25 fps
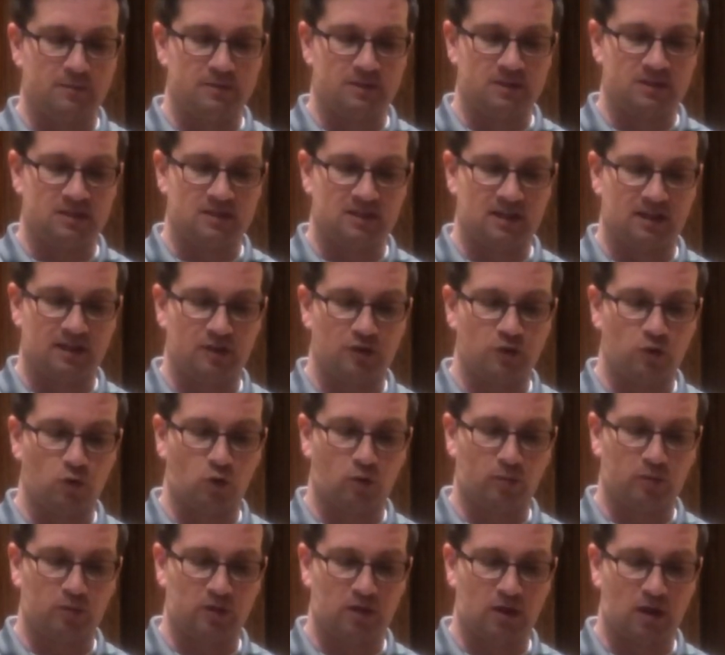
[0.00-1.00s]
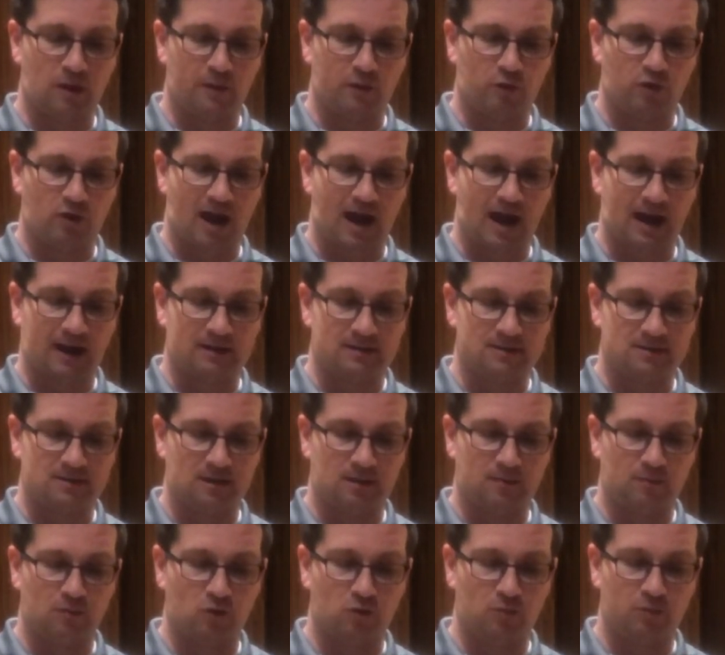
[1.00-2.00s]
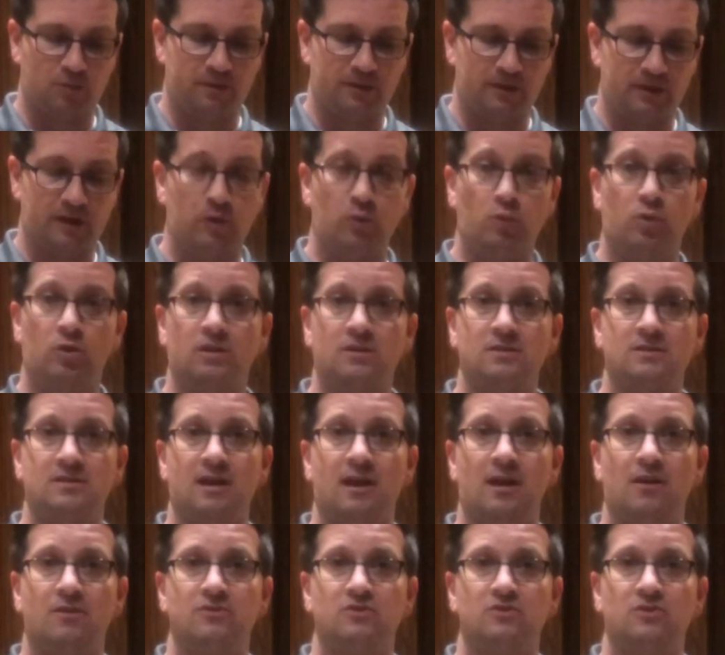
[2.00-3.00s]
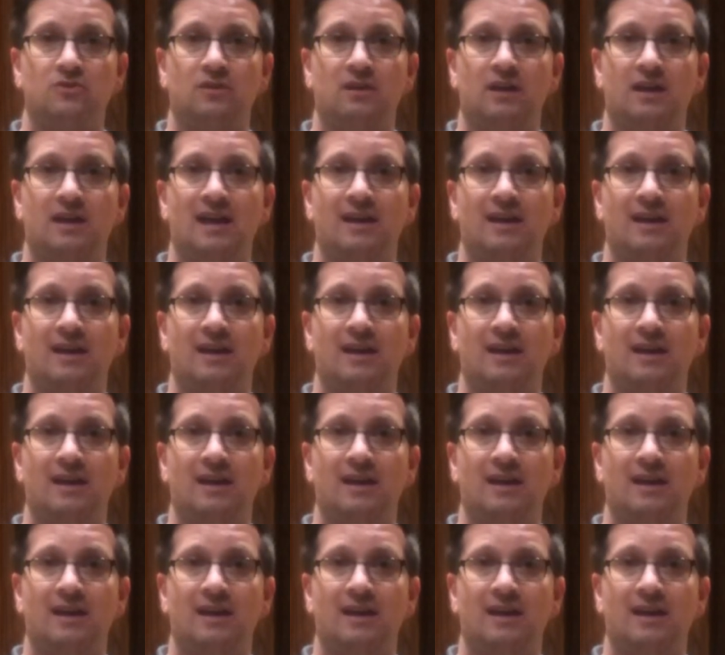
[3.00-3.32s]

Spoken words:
Just set it normally on the racks. I'm hoping that it works out so that